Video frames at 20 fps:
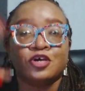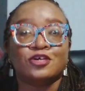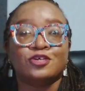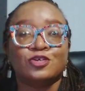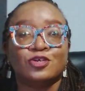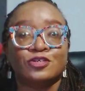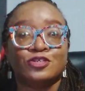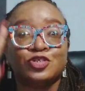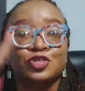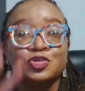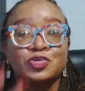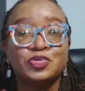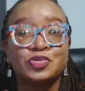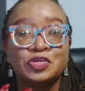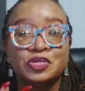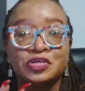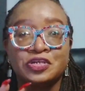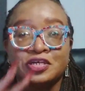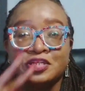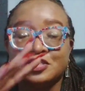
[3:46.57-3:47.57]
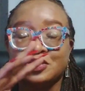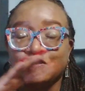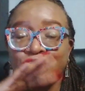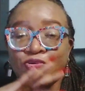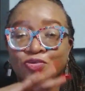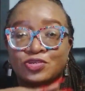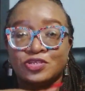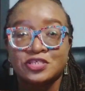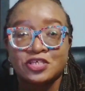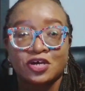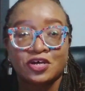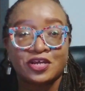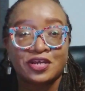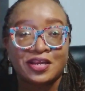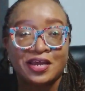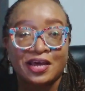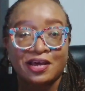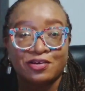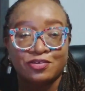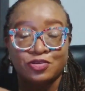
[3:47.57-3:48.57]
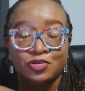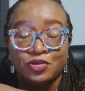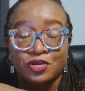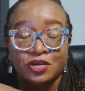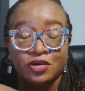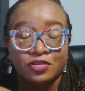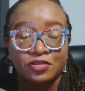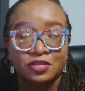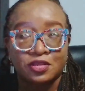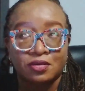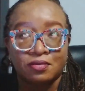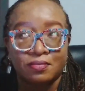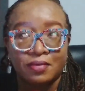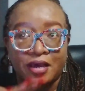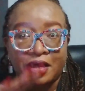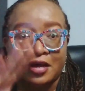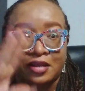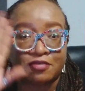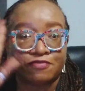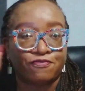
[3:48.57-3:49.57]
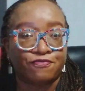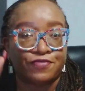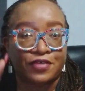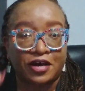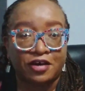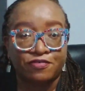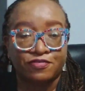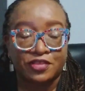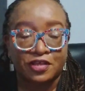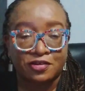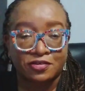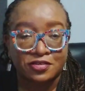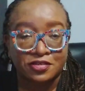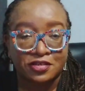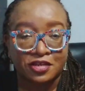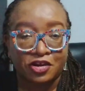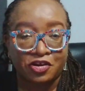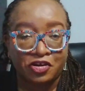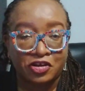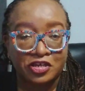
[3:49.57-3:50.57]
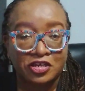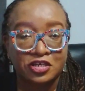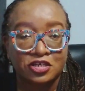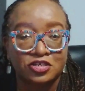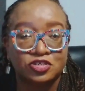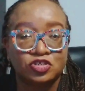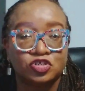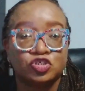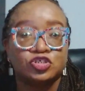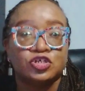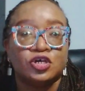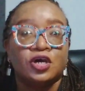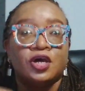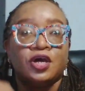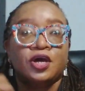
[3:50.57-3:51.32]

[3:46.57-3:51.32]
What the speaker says: Your 2 units, you've started out, you got them at 5,000 naira each.